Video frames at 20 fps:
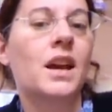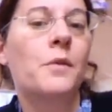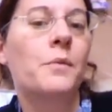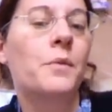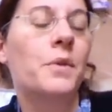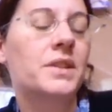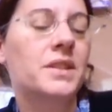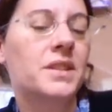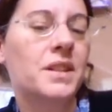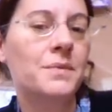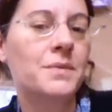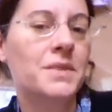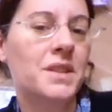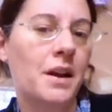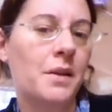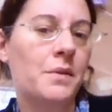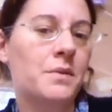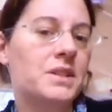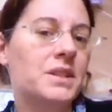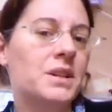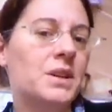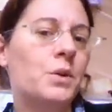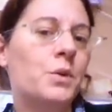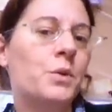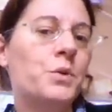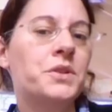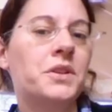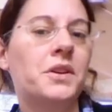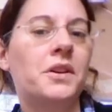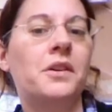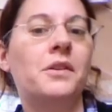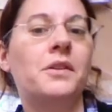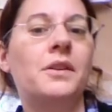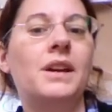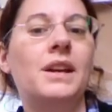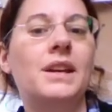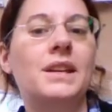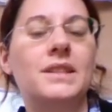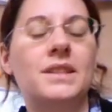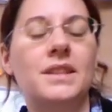but sometimes it also
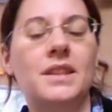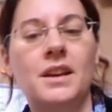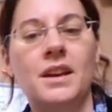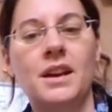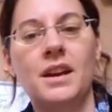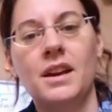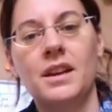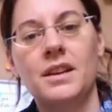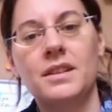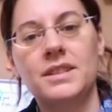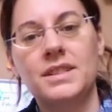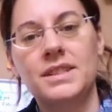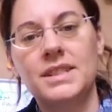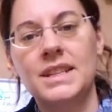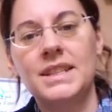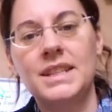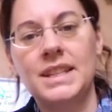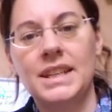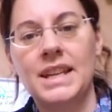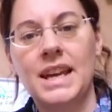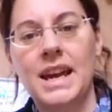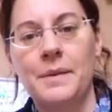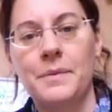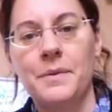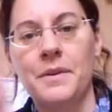is the city name,